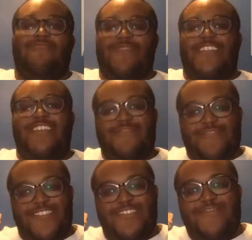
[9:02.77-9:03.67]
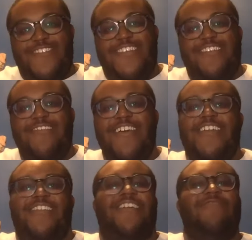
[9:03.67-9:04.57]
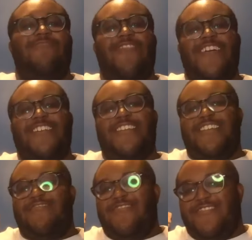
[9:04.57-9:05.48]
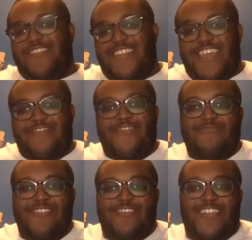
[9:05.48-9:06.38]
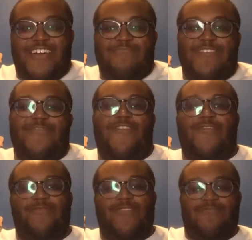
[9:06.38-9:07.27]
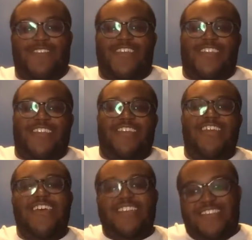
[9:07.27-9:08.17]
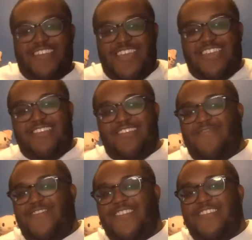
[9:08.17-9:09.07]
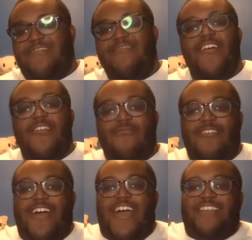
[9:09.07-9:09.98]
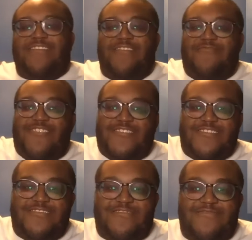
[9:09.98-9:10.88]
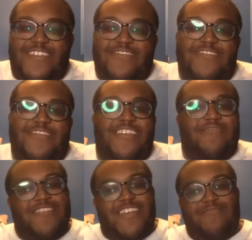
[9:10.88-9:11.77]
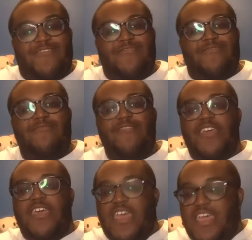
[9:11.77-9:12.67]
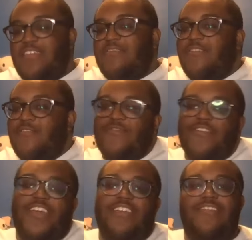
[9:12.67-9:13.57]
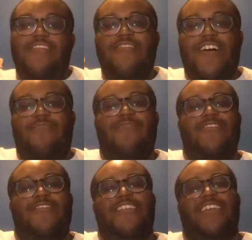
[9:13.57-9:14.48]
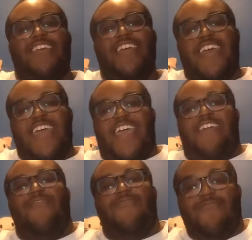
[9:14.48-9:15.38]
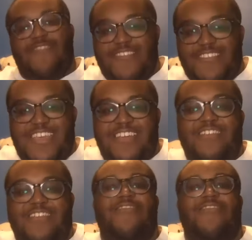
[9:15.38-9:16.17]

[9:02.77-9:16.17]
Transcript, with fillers: meeting for this video. That's why that you could see everyone clapping from the beginning to the end of the video while asking questions around the same time too. And you know, for that note, I want to thank everyone that could